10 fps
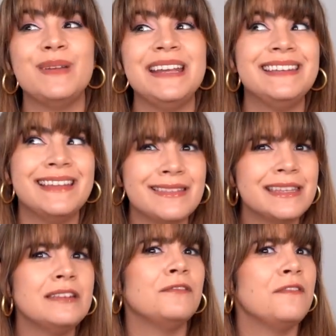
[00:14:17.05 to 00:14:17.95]
but it
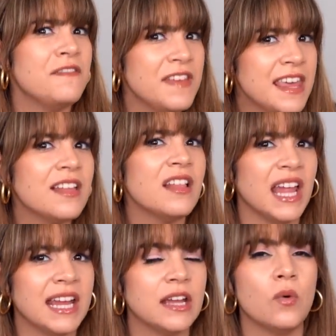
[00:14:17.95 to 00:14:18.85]
doesn't feel
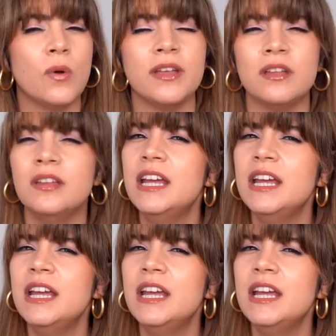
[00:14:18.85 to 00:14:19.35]
like an oil.